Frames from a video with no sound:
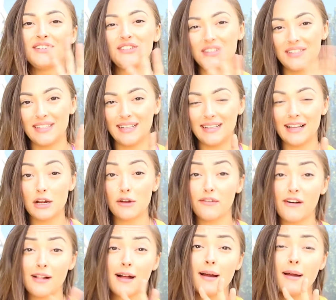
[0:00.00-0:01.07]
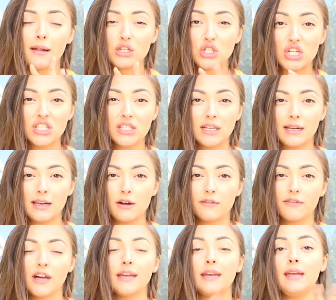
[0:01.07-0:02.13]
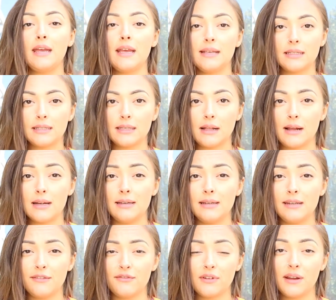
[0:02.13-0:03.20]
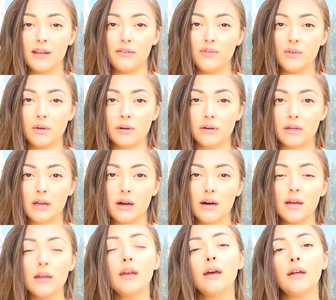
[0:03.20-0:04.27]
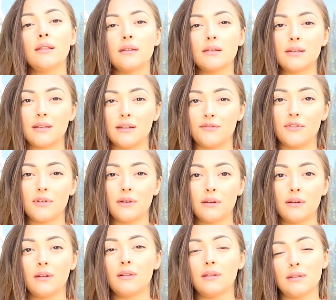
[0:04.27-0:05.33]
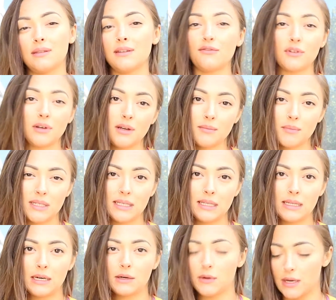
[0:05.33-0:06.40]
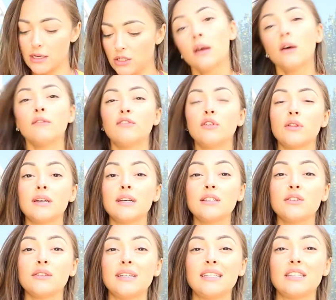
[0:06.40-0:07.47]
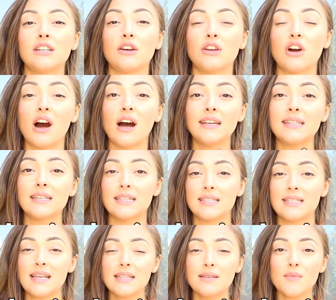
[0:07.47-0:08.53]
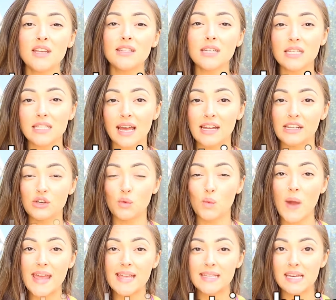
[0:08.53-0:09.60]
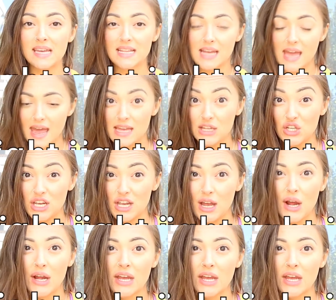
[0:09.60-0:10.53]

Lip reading: Just to clarify, it is slightly different. If you're a guy, there's different numbers in the equation. For this, you'll need to know your height in centimeters and your weight in kg.